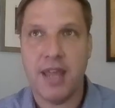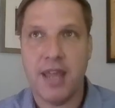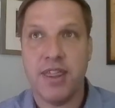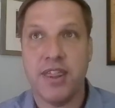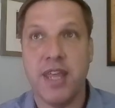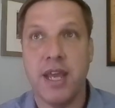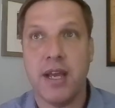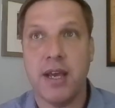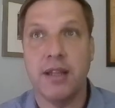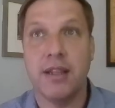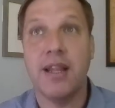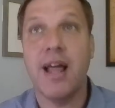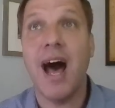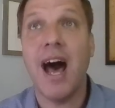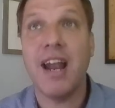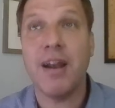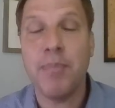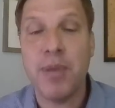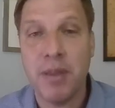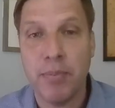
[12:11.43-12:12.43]
I think a
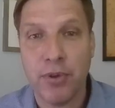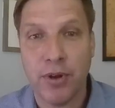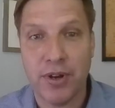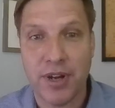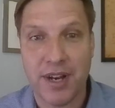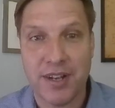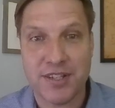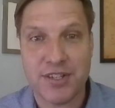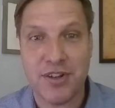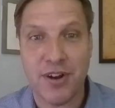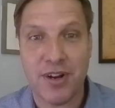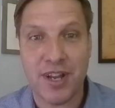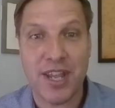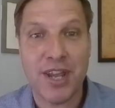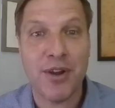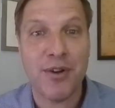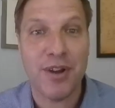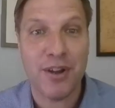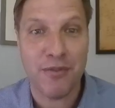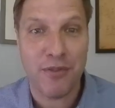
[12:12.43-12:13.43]
lot of people are going to start
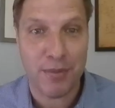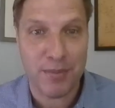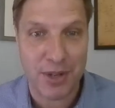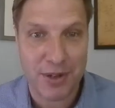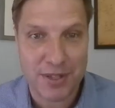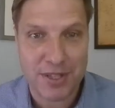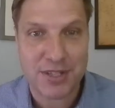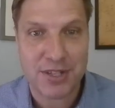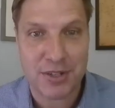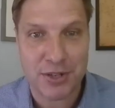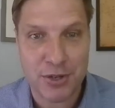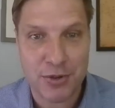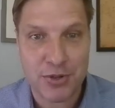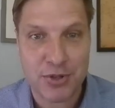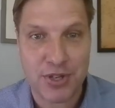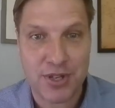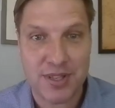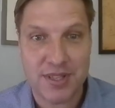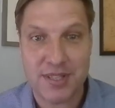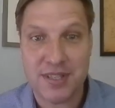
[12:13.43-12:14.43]
hearing from their
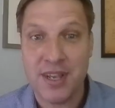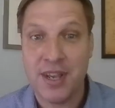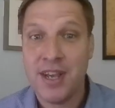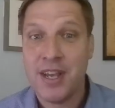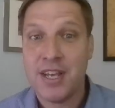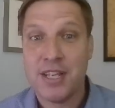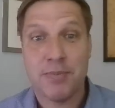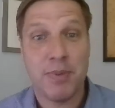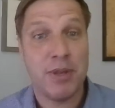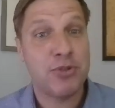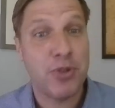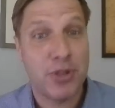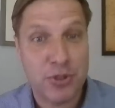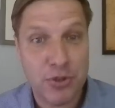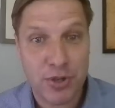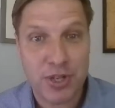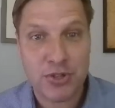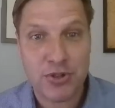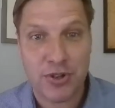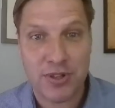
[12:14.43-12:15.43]
institutions, especially
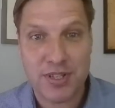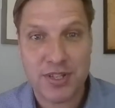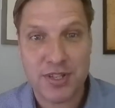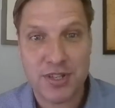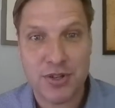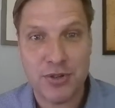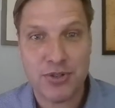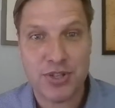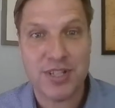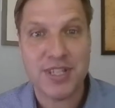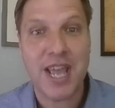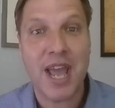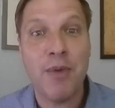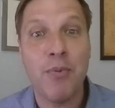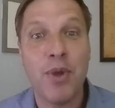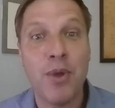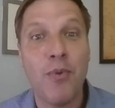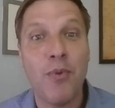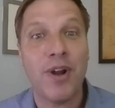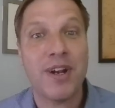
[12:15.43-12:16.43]
traditional institutions, hey,
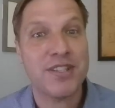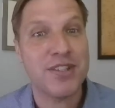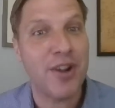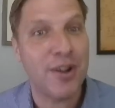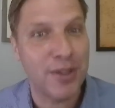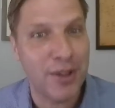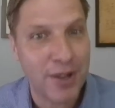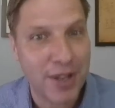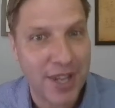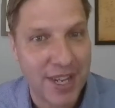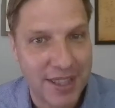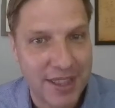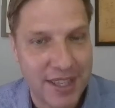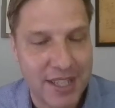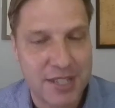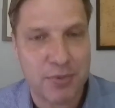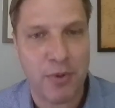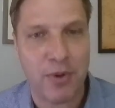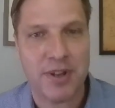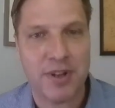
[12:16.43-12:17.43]
we want to start looking at
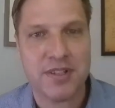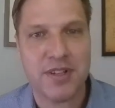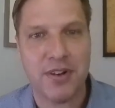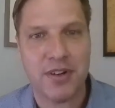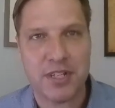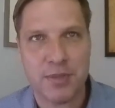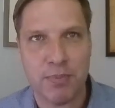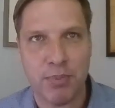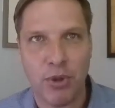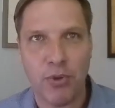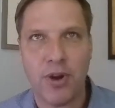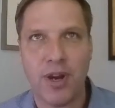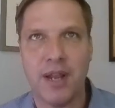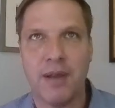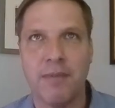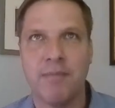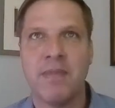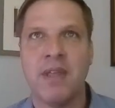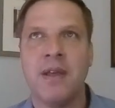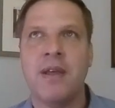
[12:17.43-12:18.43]
this. We want to start
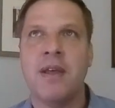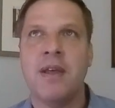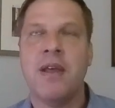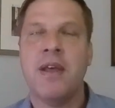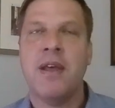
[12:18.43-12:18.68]
exploring.